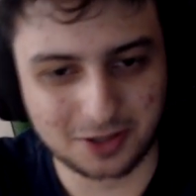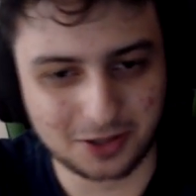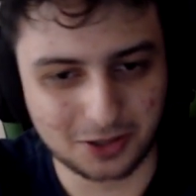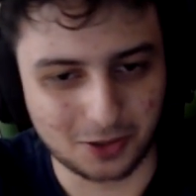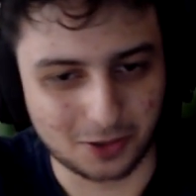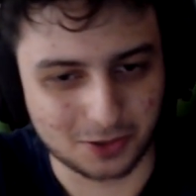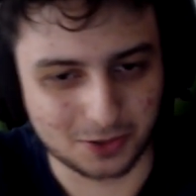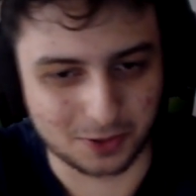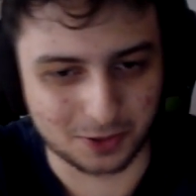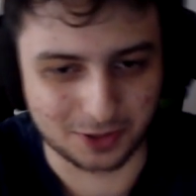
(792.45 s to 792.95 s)

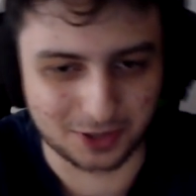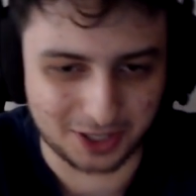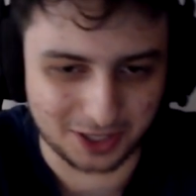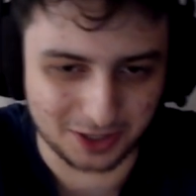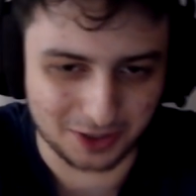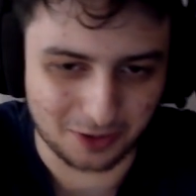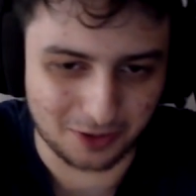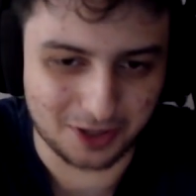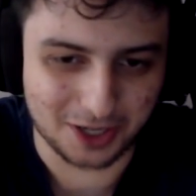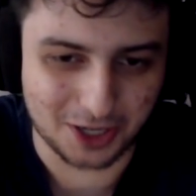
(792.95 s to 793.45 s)
were the
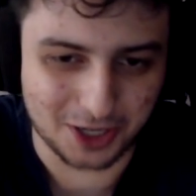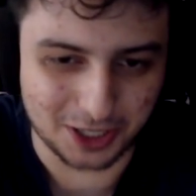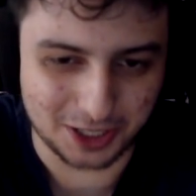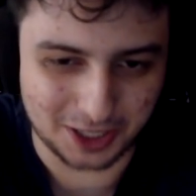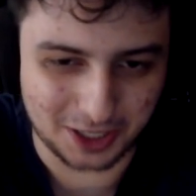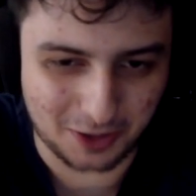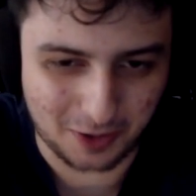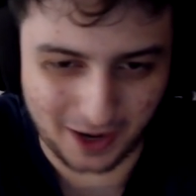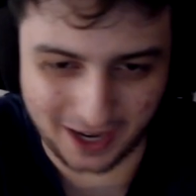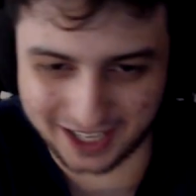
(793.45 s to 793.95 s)
only
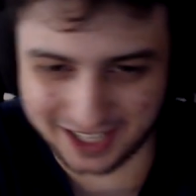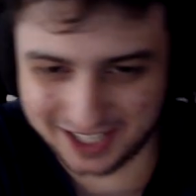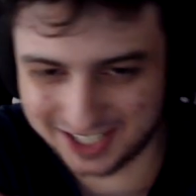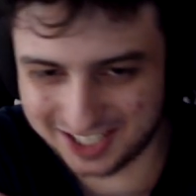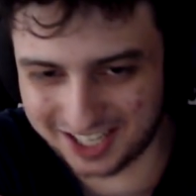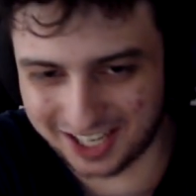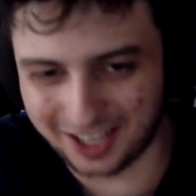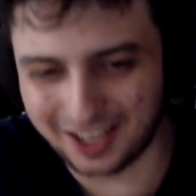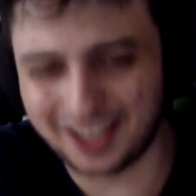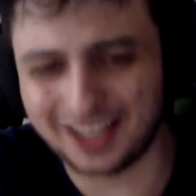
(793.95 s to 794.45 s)
good
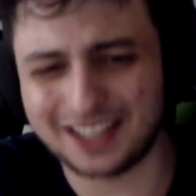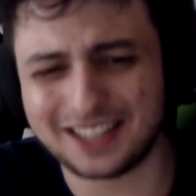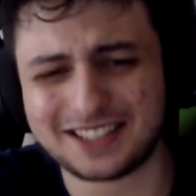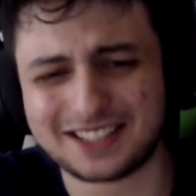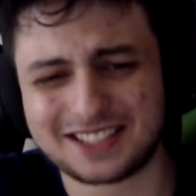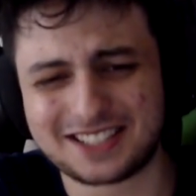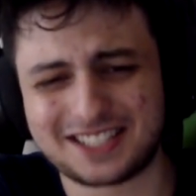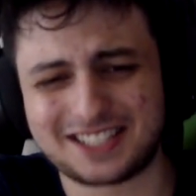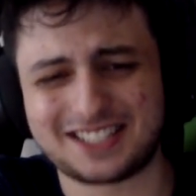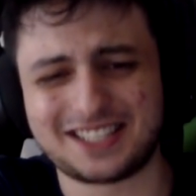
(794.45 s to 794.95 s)

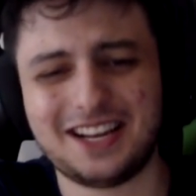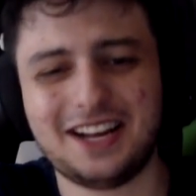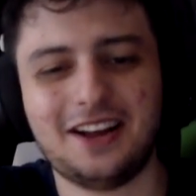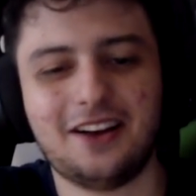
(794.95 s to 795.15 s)
questions.